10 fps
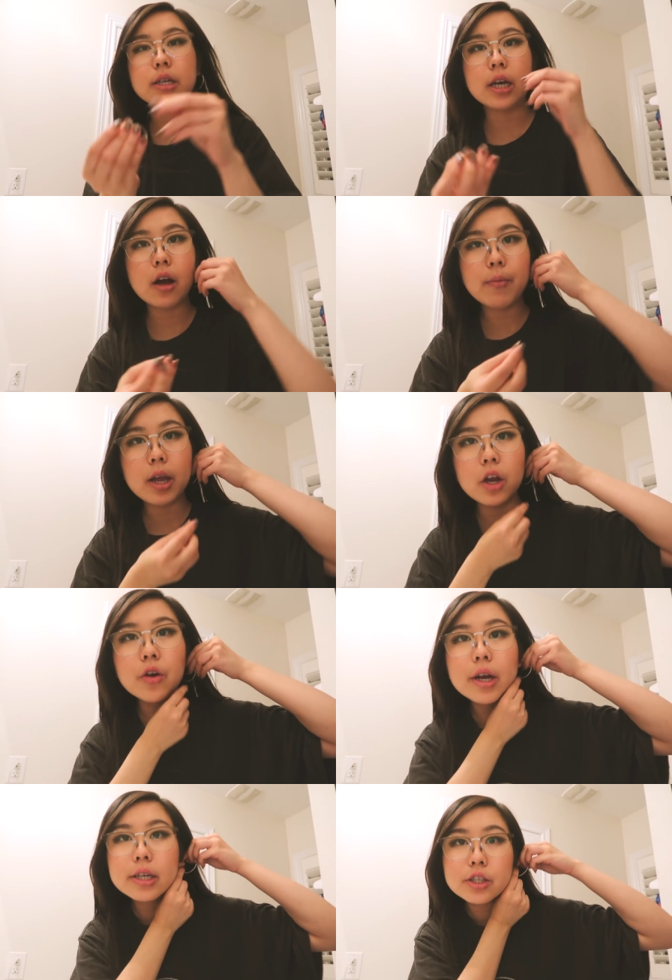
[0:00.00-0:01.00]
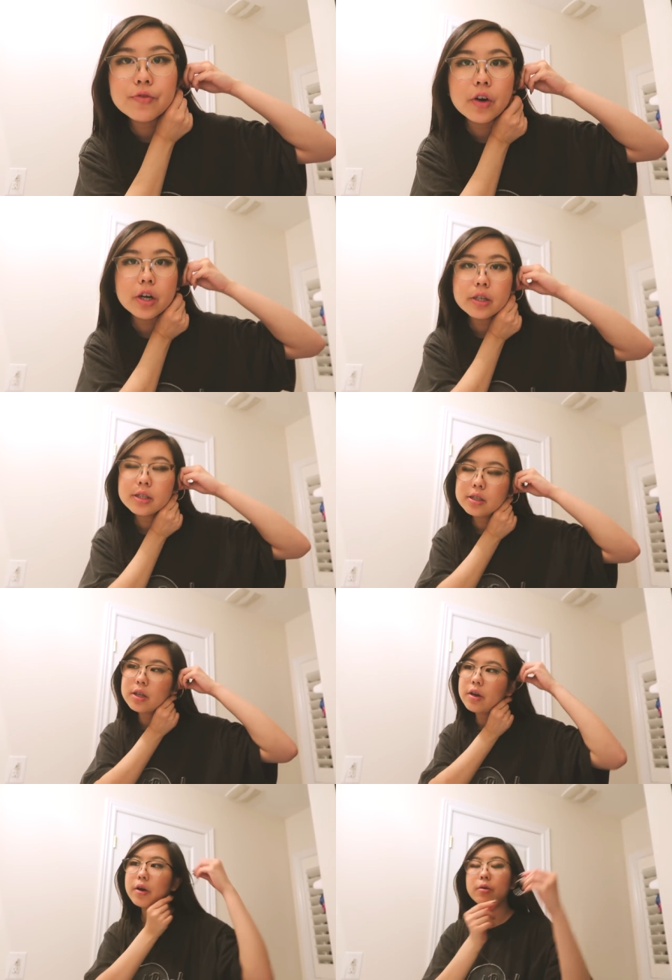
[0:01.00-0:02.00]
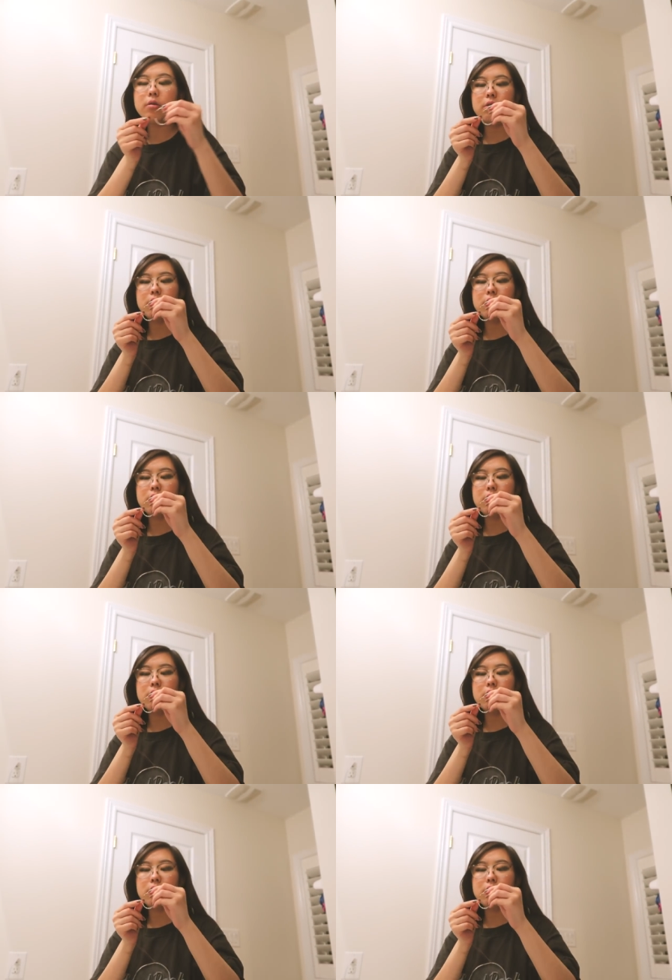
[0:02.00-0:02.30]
gonna take off my earrings first, you know?